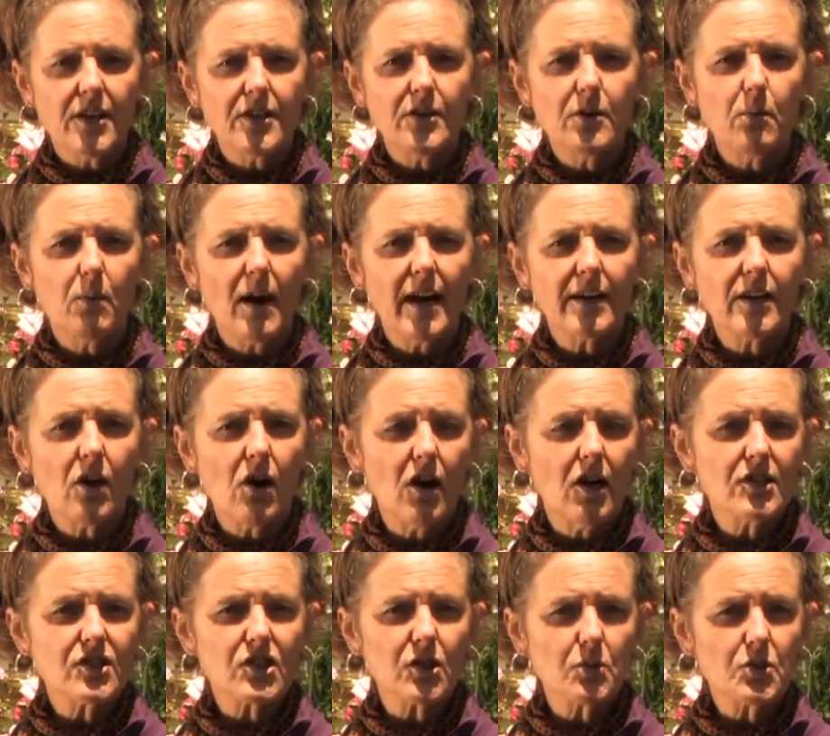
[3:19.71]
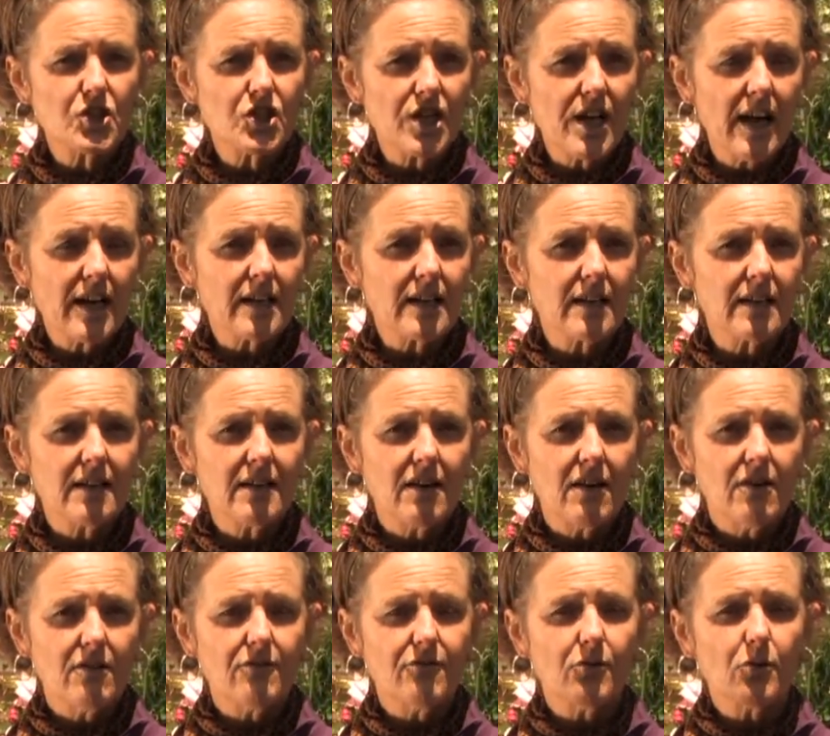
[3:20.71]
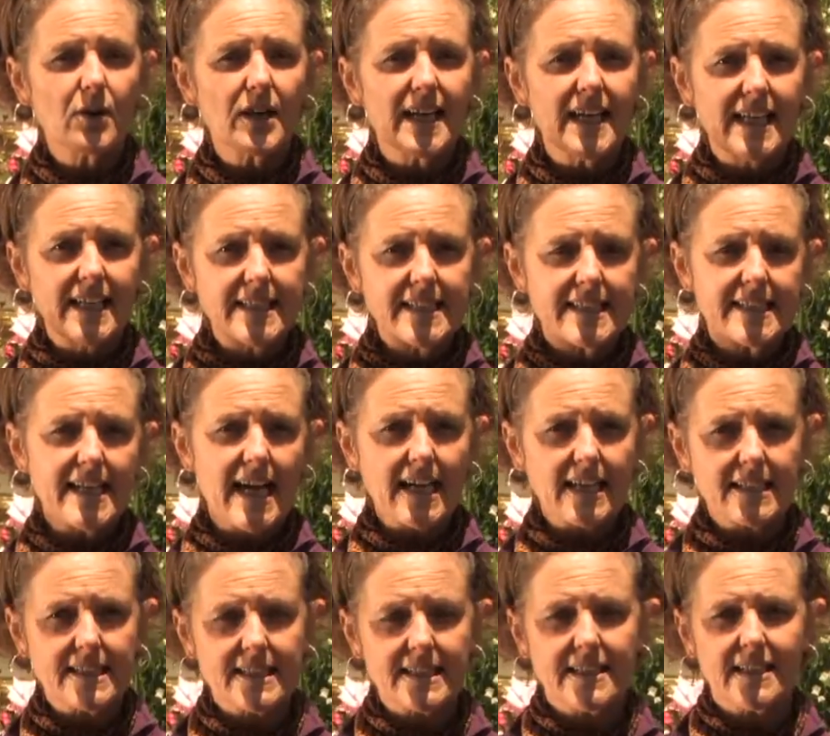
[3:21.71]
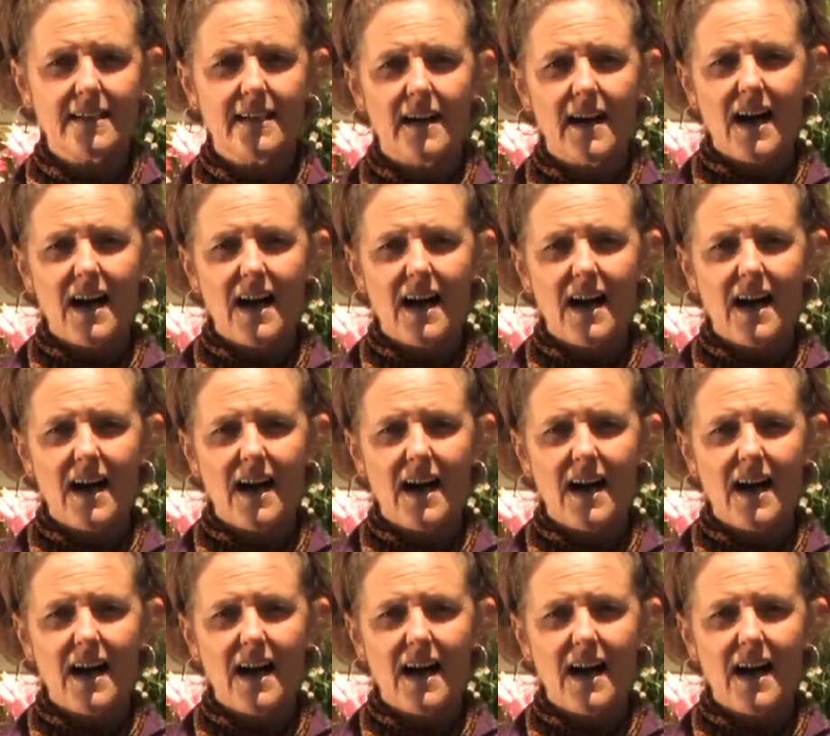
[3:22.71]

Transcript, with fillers: You want to also check for insects.